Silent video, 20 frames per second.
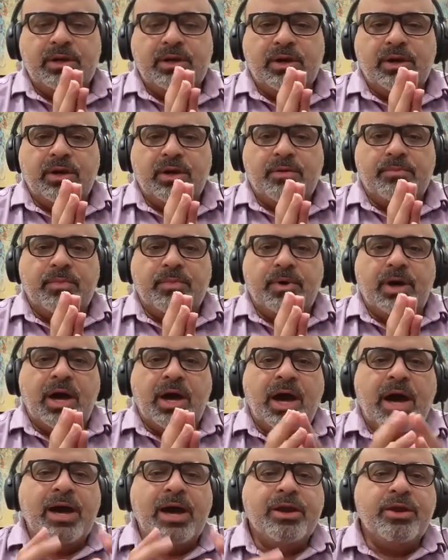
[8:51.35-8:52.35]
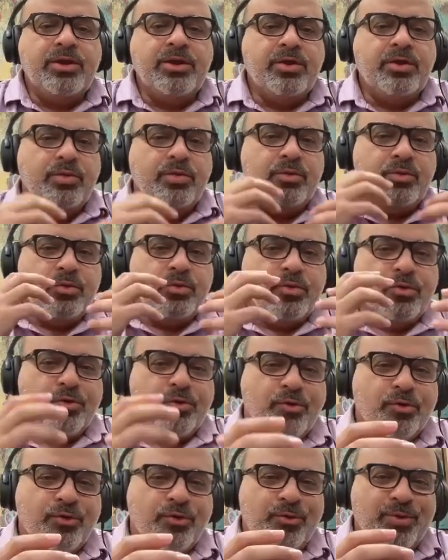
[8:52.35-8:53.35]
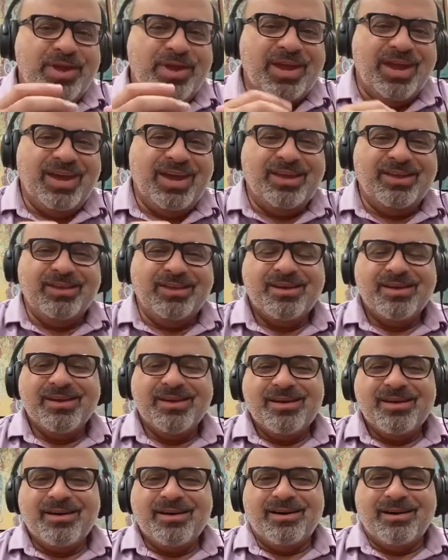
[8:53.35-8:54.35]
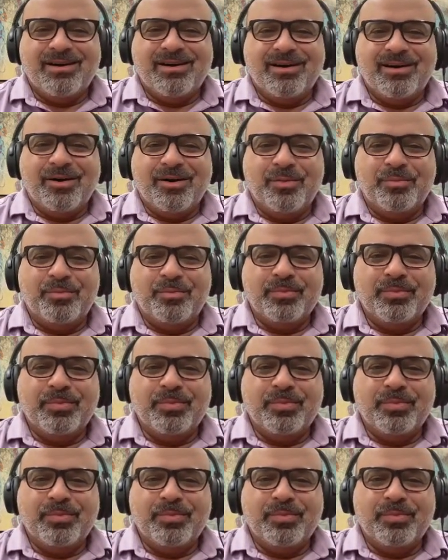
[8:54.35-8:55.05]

how do you create, um,